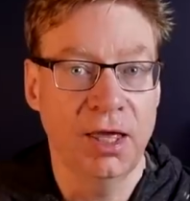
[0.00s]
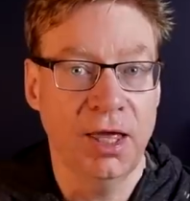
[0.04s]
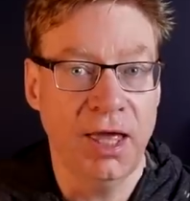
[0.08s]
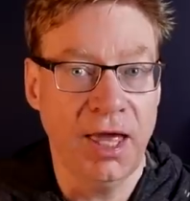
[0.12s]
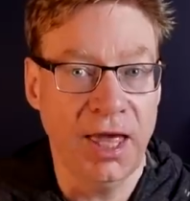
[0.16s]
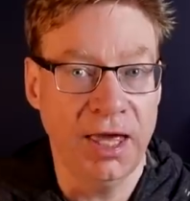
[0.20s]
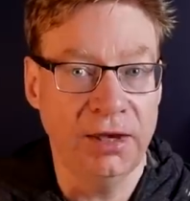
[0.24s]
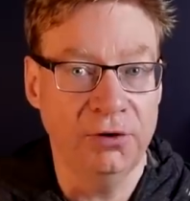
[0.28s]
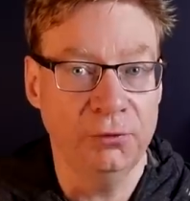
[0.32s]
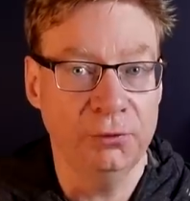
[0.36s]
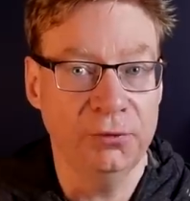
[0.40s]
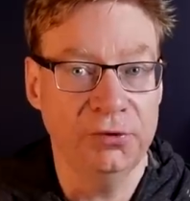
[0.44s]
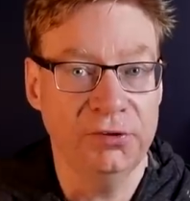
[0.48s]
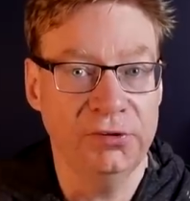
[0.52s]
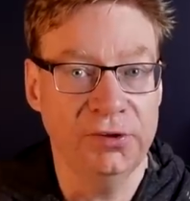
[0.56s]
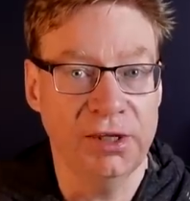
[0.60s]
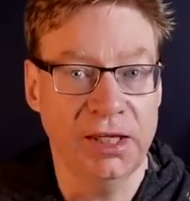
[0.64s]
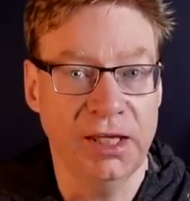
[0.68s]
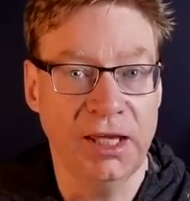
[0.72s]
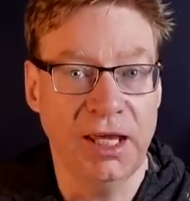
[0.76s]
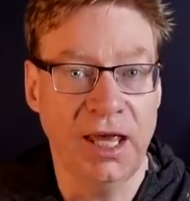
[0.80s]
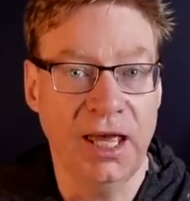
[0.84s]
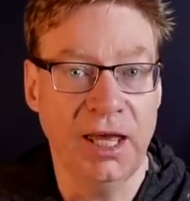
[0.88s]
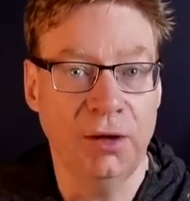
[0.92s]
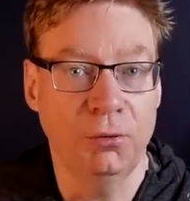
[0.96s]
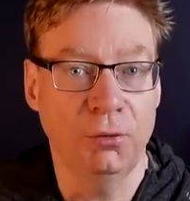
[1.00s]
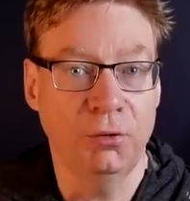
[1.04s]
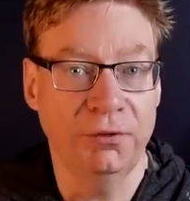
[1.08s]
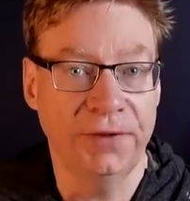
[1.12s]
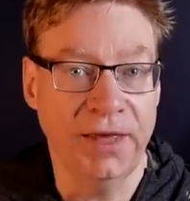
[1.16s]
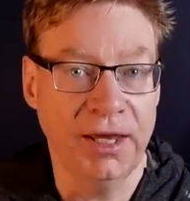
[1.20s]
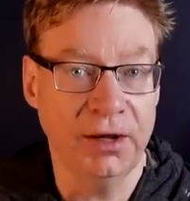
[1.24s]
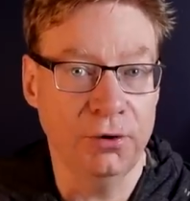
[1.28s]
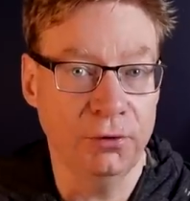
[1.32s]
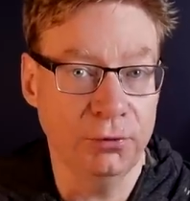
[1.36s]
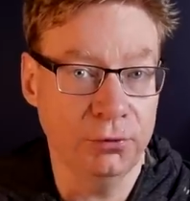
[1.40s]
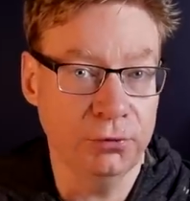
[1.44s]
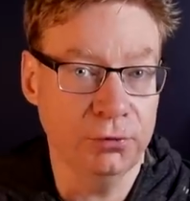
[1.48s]
and we'll see how
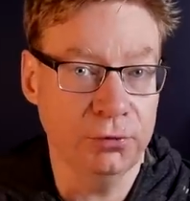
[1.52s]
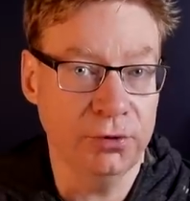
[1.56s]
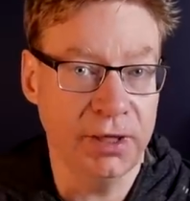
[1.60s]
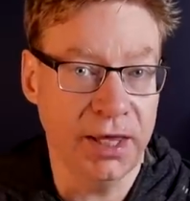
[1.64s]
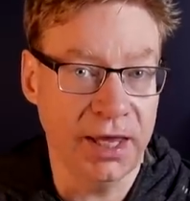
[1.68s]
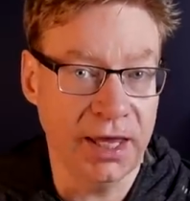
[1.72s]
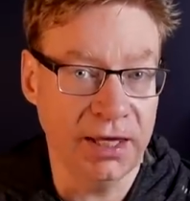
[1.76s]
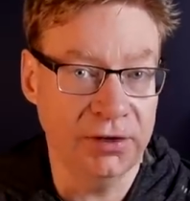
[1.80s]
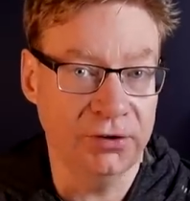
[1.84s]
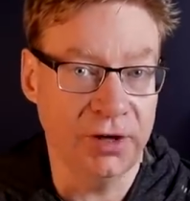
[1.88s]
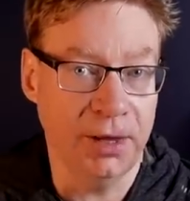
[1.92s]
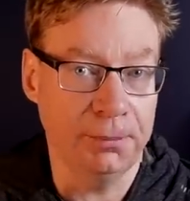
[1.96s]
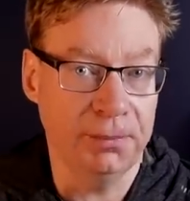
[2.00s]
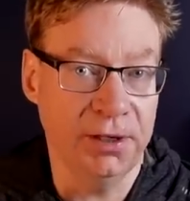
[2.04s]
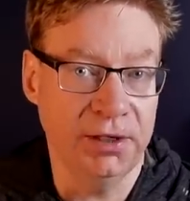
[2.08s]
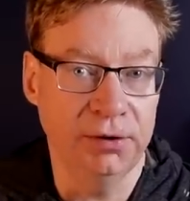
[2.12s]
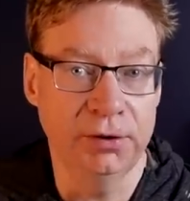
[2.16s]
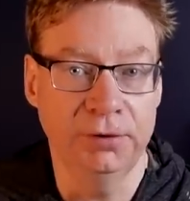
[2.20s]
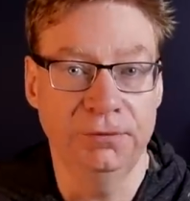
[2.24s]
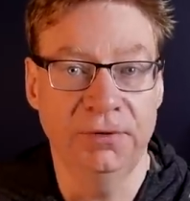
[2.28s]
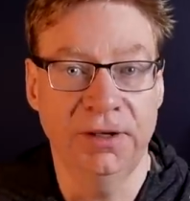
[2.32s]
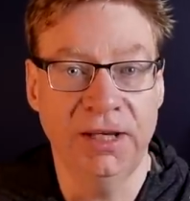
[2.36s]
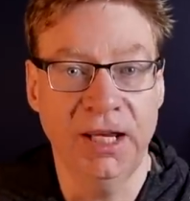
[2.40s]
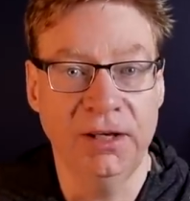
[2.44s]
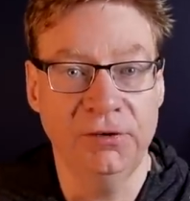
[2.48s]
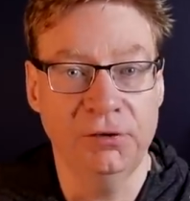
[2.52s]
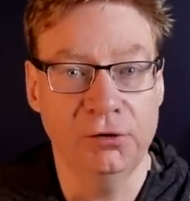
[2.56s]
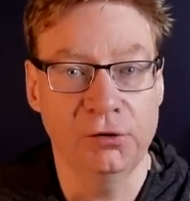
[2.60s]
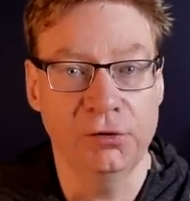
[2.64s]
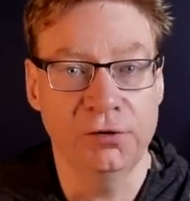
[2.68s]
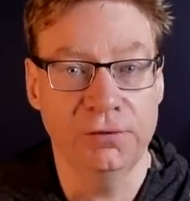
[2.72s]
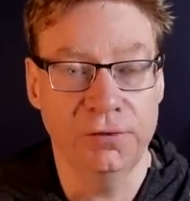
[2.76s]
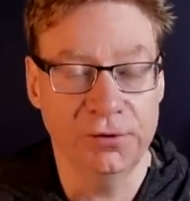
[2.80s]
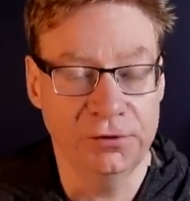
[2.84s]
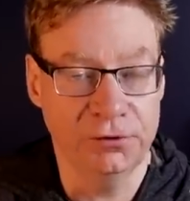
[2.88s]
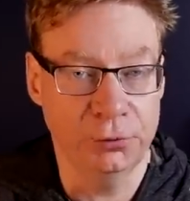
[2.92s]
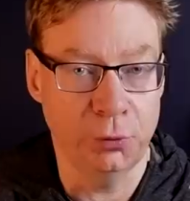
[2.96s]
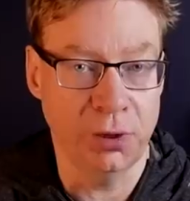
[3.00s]
they all end up in the financials
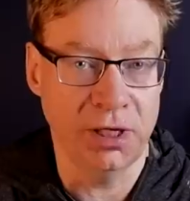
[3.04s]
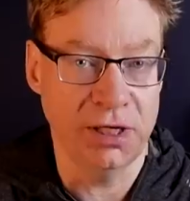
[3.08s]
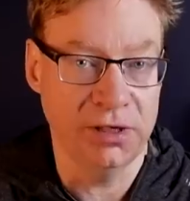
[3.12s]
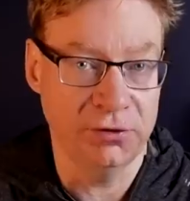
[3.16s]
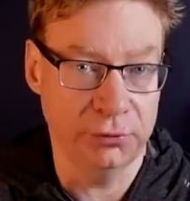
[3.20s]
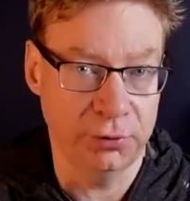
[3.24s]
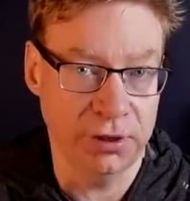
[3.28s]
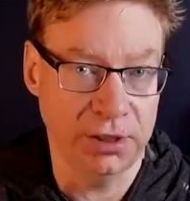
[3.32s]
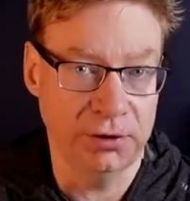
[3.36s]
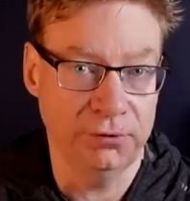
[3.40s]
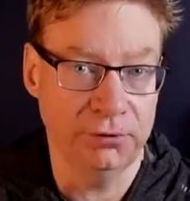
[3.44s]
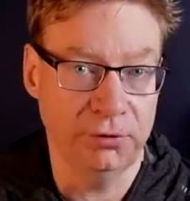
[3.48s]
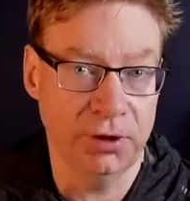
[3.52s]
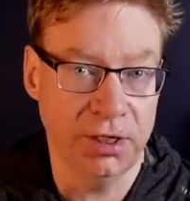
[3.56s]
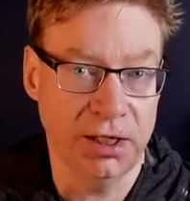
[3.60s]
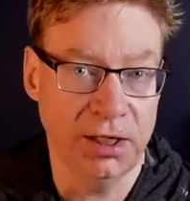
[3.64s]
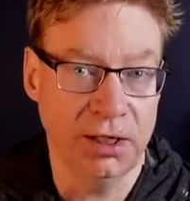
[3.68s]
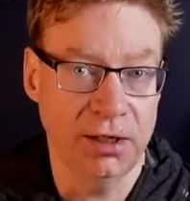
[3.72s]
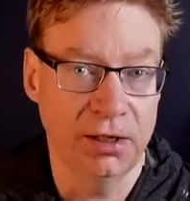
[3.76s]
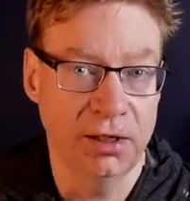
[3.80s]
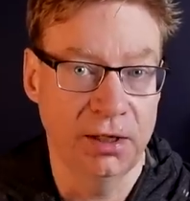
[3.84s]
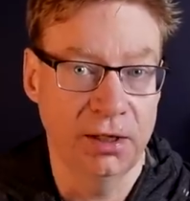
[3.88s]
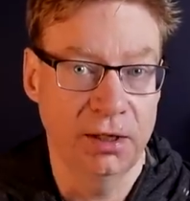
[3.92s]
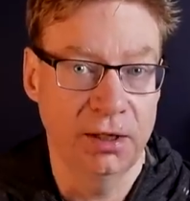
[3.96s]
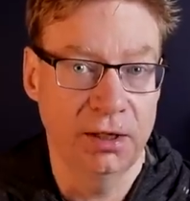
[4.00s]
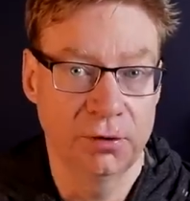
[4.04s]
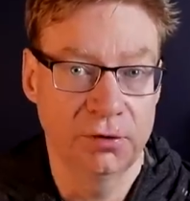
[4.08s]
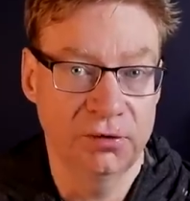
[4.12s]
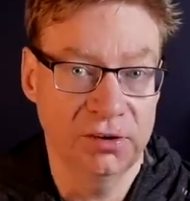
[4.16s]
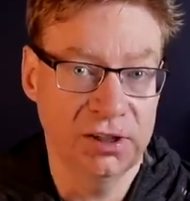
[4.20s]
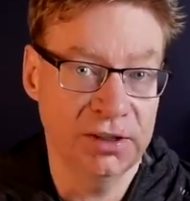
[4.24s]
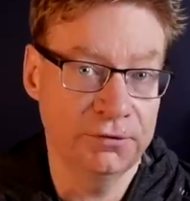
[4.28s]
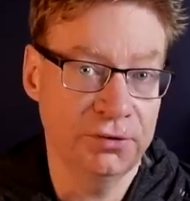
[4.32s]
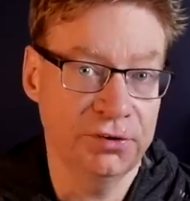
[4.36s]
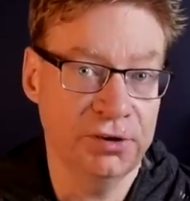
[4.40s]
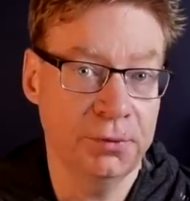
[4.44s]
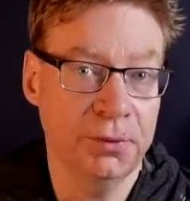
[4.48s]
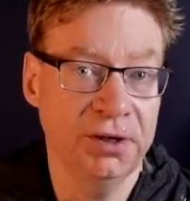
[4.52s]
for 2023, to
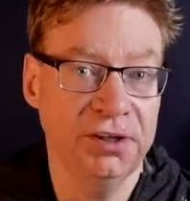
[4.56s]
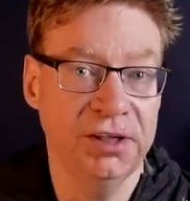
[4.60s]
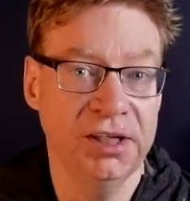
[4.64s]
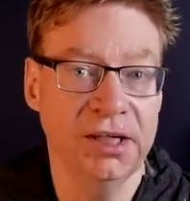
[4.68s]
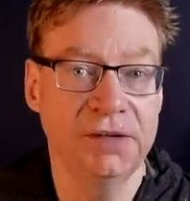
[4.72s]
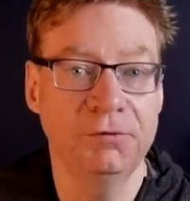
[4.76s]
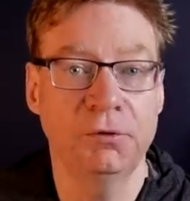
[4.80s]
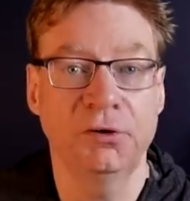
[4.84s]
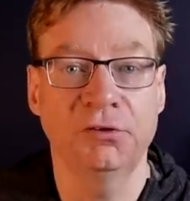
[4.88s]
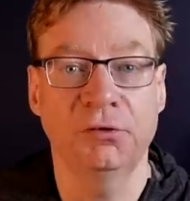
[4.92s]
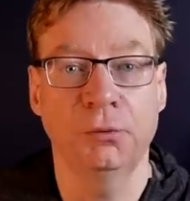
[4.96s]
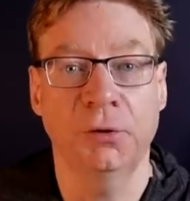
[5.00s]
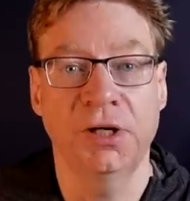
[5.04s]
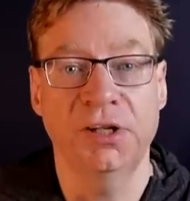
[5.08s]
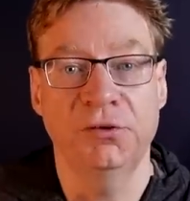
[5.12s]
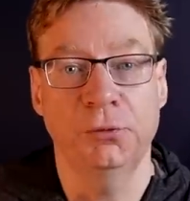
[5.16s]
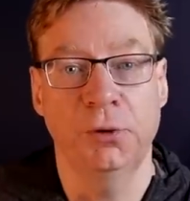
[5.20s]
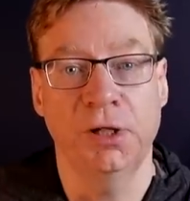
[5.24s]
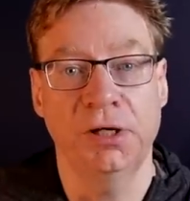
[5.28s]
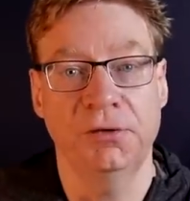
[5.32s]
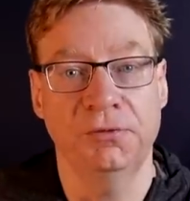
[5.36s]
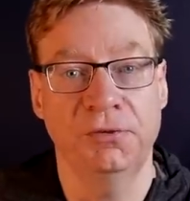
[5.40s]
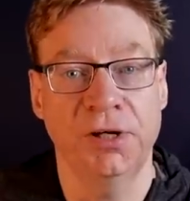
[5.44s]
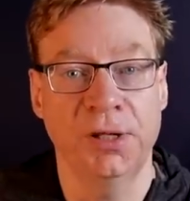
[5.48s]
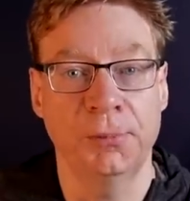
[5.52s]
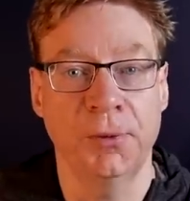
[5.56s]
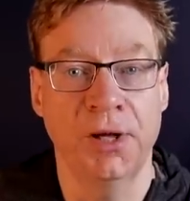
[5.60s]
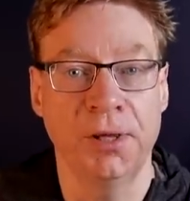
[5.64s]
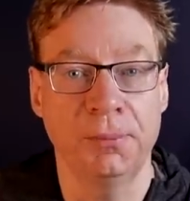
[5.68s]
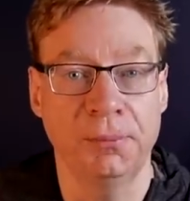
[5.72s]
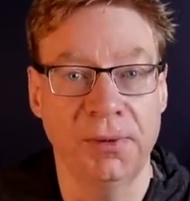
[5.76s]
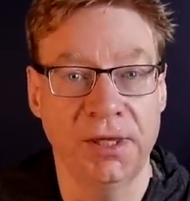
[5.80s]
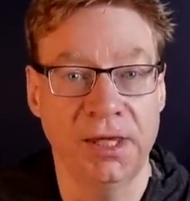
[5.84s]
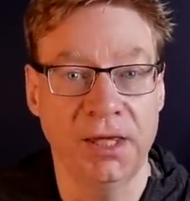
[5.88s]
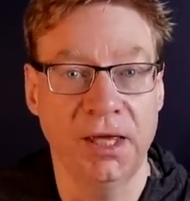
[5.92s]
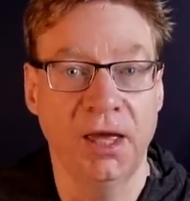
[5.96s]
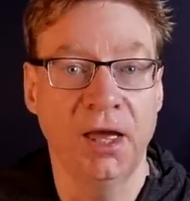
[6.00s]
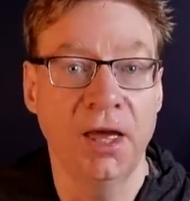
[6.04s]
give us some idea of what 2023 might
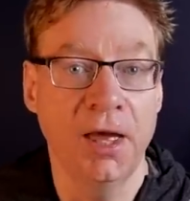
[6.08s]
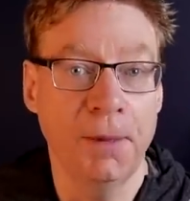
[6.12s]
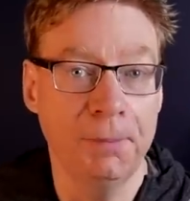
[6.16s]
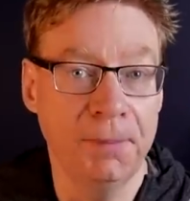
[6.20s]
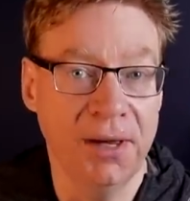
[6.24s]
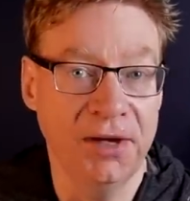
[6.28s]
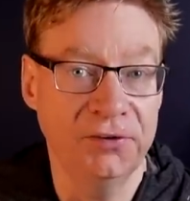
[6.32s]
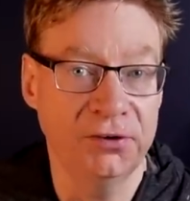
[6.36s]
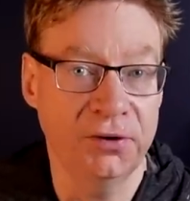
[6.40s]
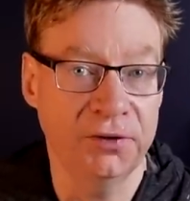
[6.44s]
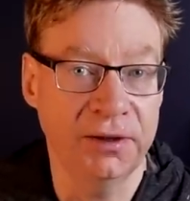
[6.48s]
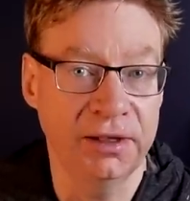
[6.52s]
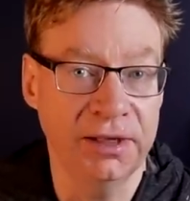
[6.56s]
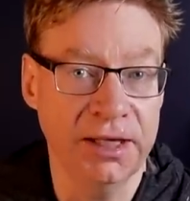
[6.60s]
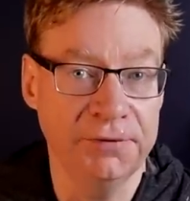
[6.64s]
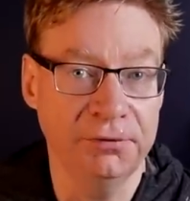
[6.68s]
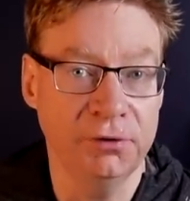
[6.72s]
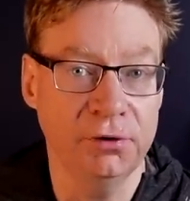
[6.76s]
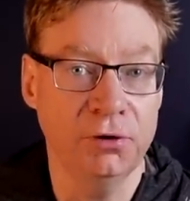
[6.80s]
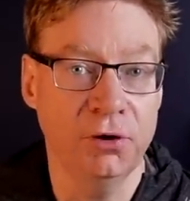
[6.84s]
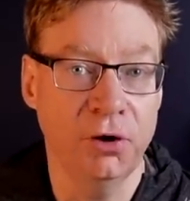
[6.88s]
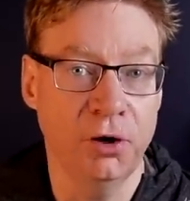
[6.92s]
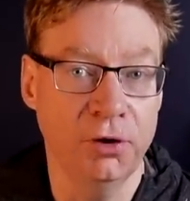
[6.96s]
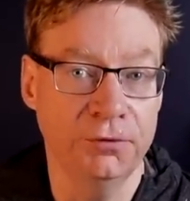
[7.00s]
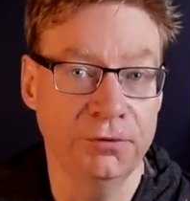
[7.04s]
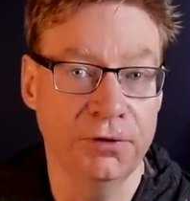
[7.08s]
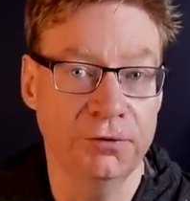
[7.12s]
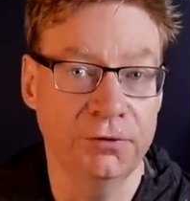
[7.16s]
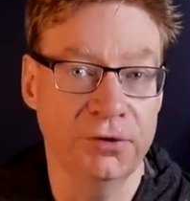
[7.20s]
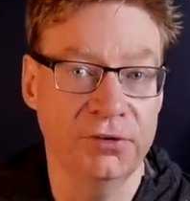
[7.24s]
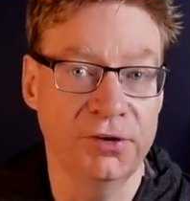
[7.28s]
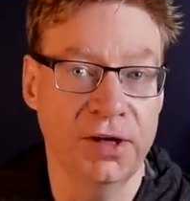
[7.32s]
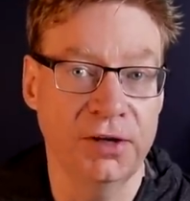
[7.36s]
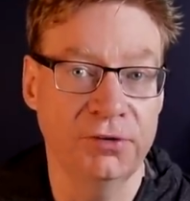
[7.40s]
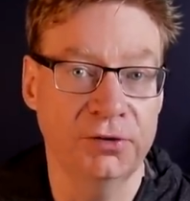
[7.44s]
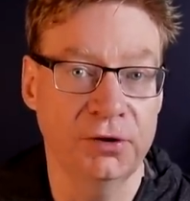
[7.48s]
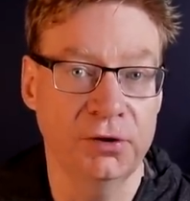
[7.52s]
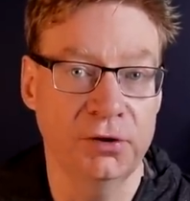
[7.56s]
be based on the level of the
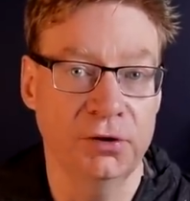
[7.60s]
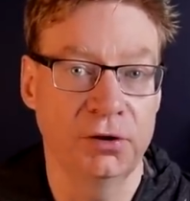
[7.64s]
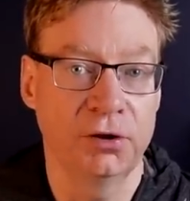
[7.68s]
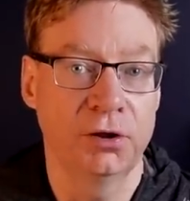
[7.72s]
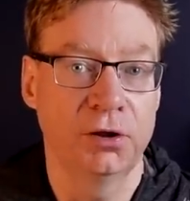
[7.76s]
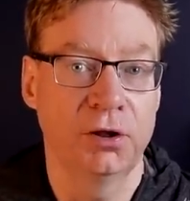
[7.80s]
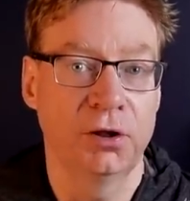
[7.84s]
recession.